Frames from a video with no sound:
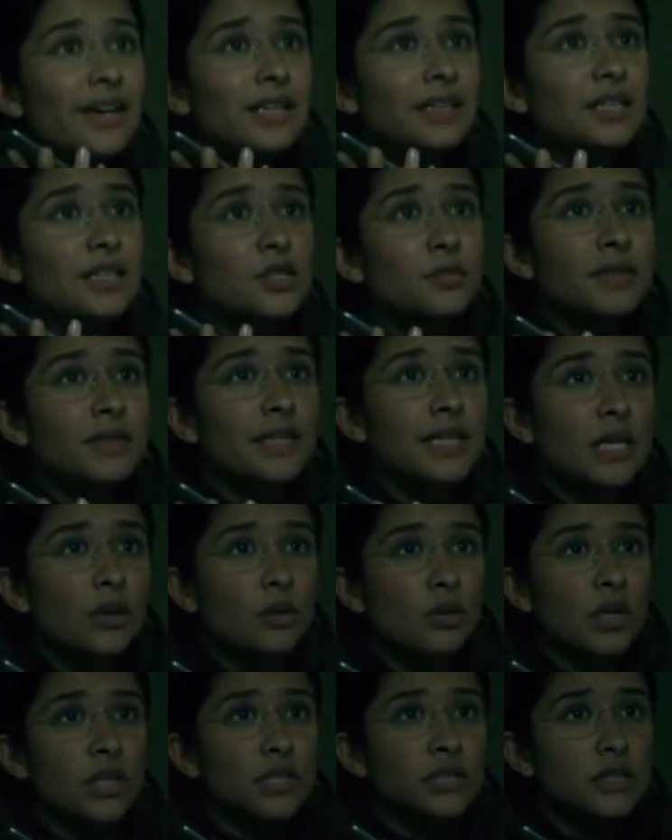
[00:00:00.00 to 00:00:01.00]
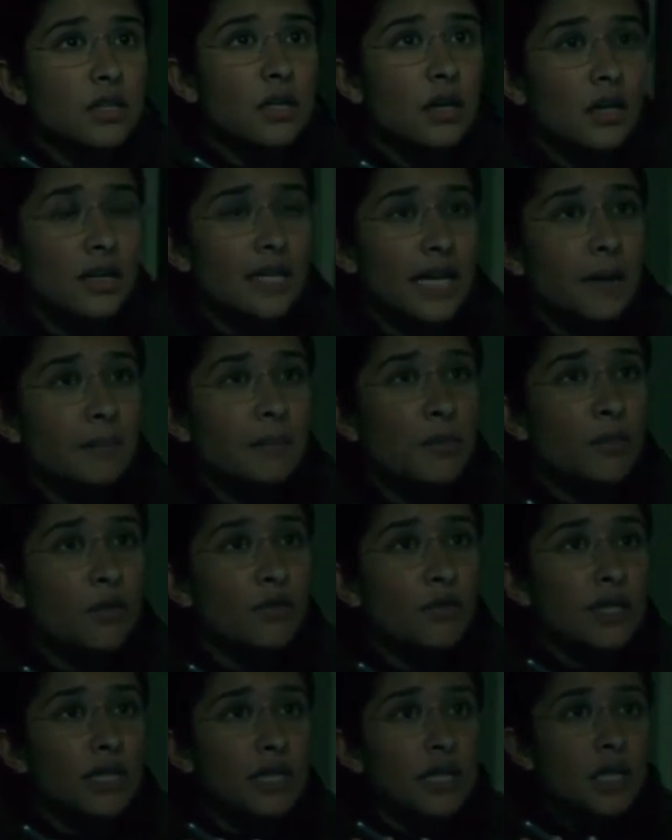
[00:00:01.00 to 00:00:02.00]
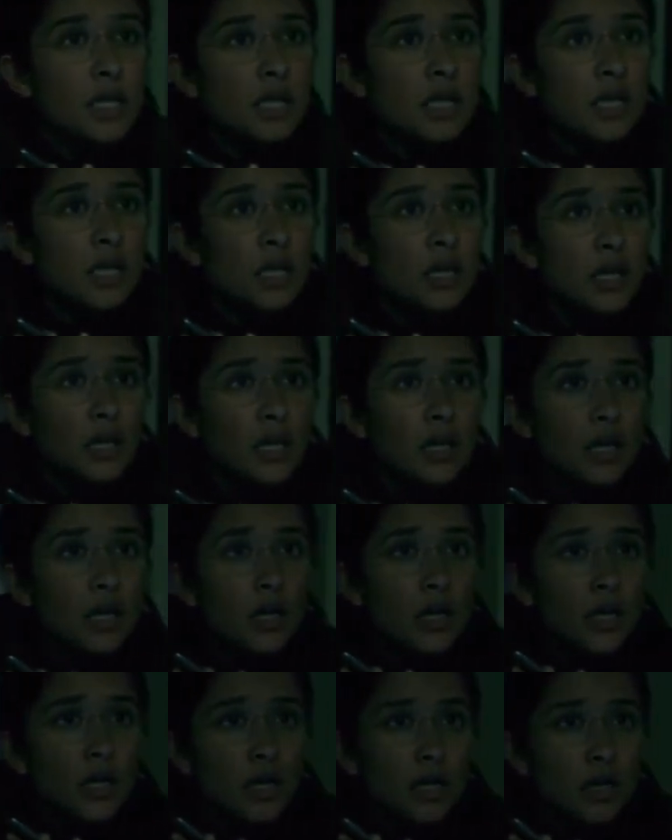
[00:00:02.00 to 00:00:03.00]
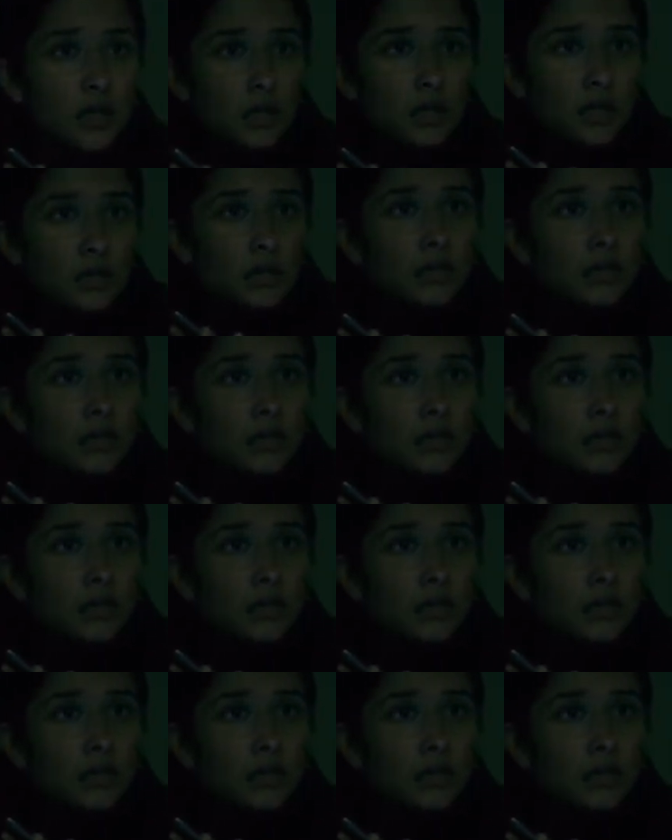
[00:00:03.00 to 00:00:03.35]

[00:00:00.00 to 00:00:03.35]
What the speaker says: did happen to her, someone knew about it